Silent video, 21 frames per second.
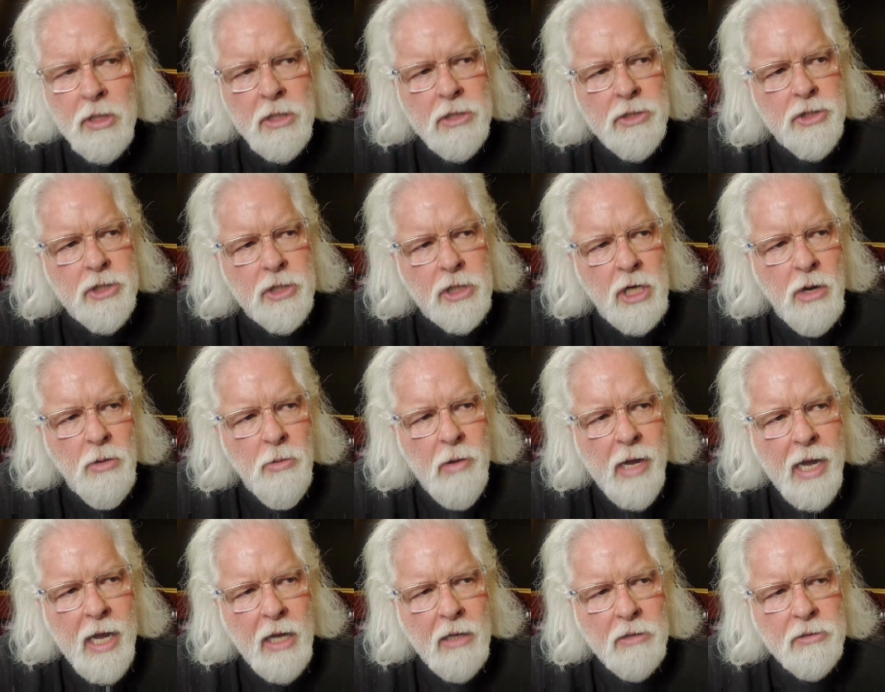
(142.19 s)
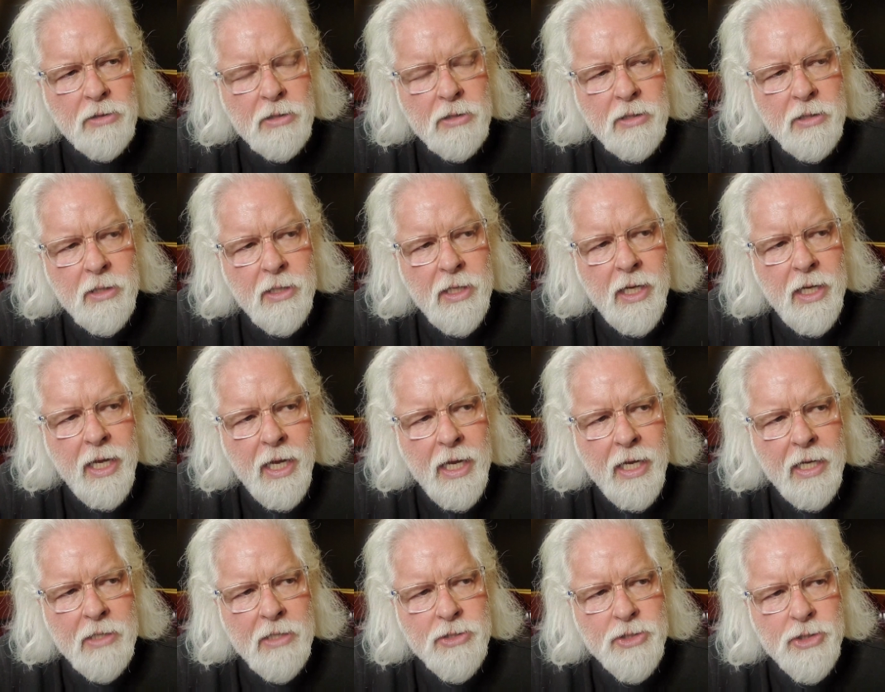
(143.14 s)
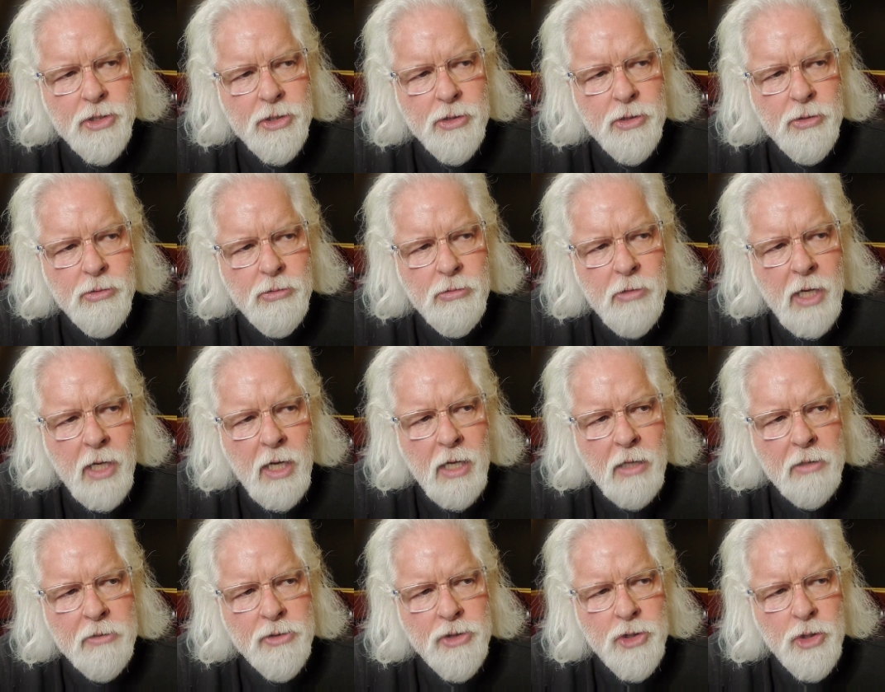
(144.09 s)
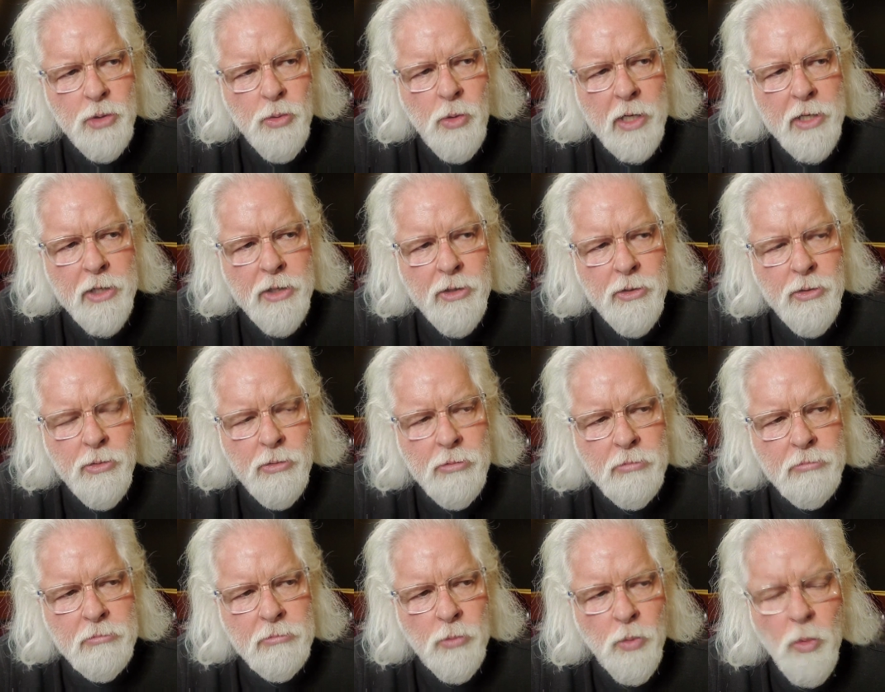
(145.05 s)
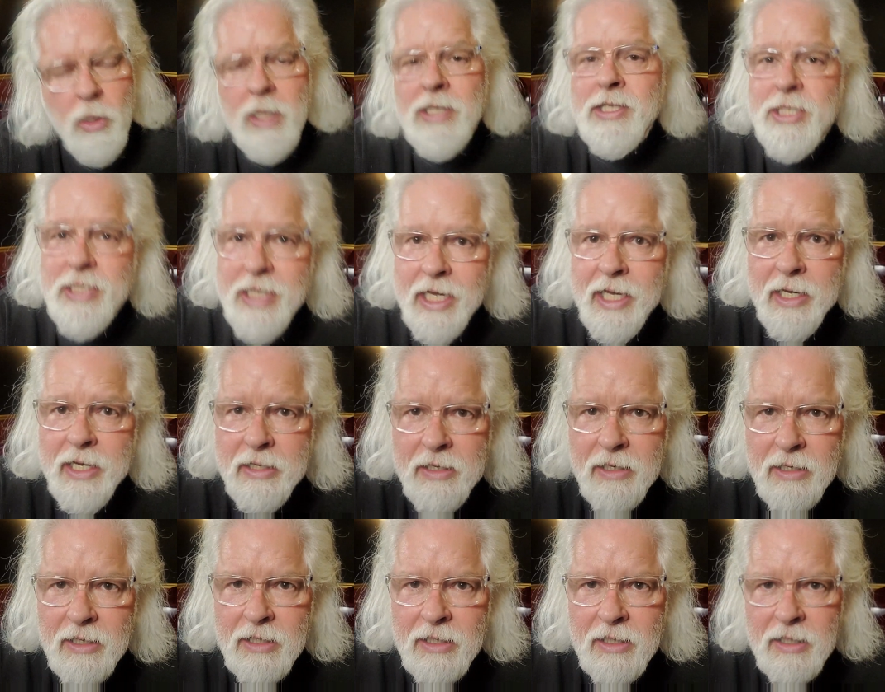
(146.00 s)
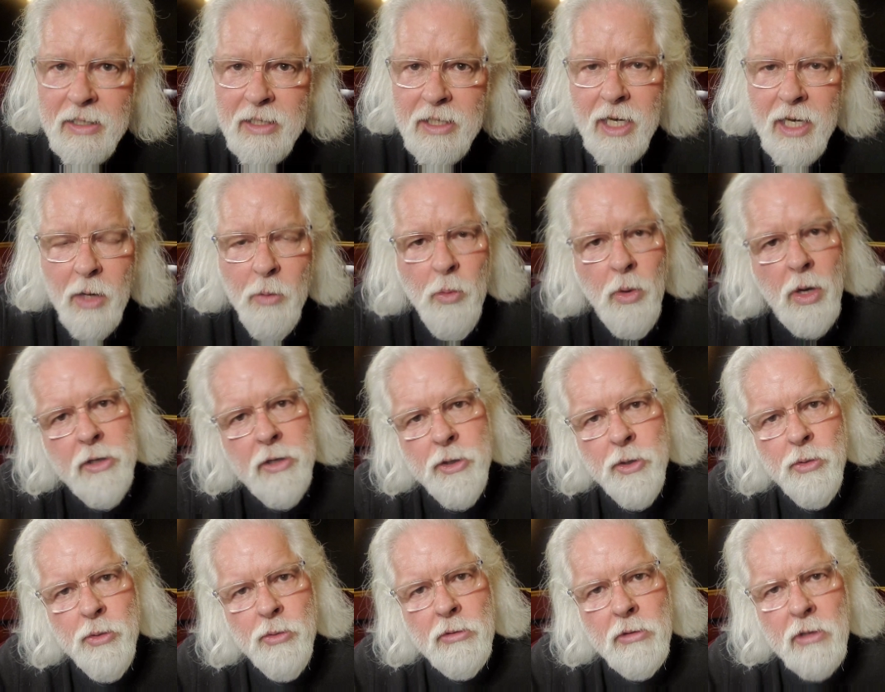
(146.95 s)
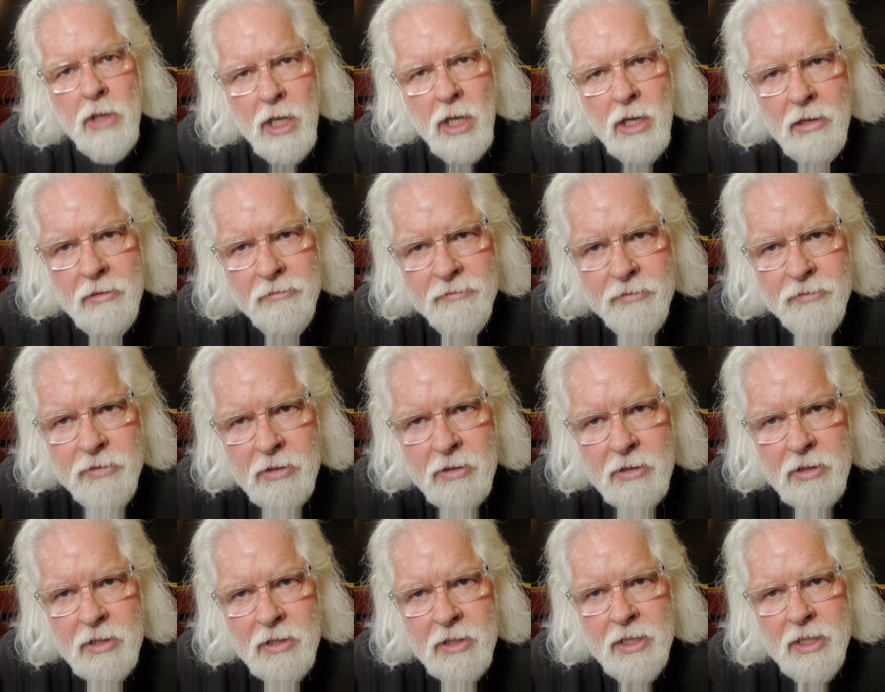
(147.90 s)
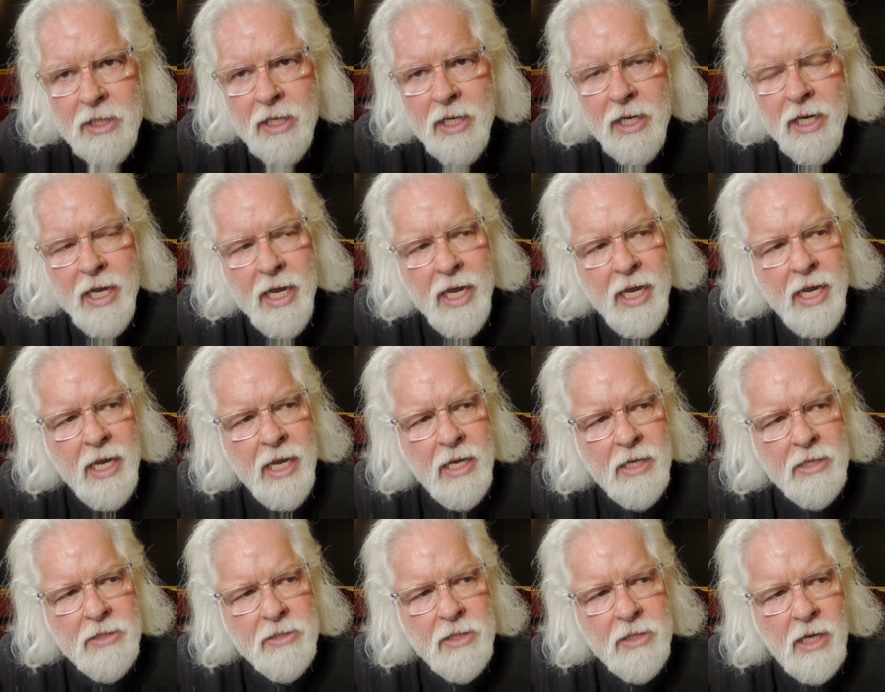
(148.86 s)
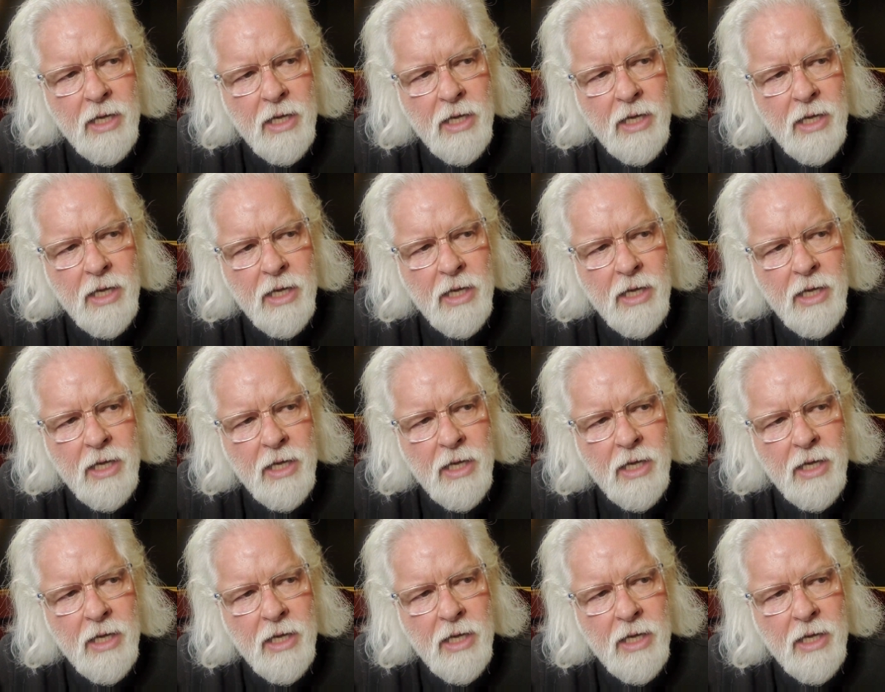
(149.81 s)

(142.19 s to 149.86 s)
to go out and to do what you once did and what you loved, and